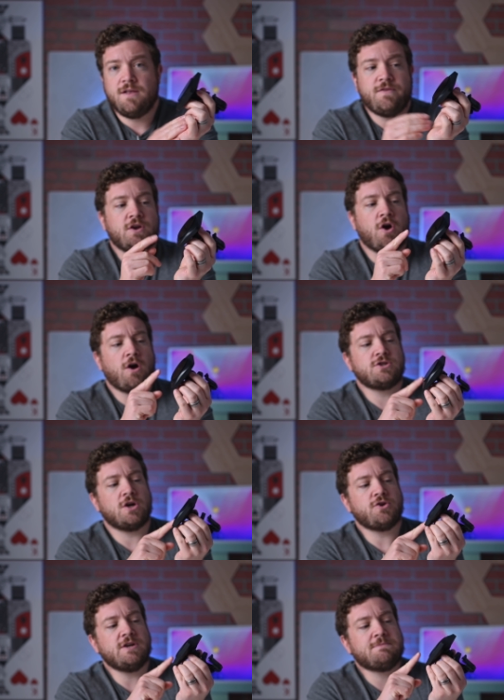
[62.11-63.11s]
The car
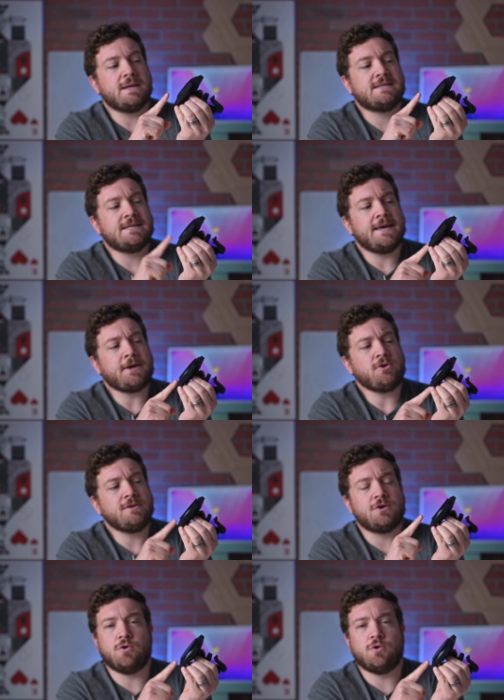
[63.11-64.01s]
charger is particularly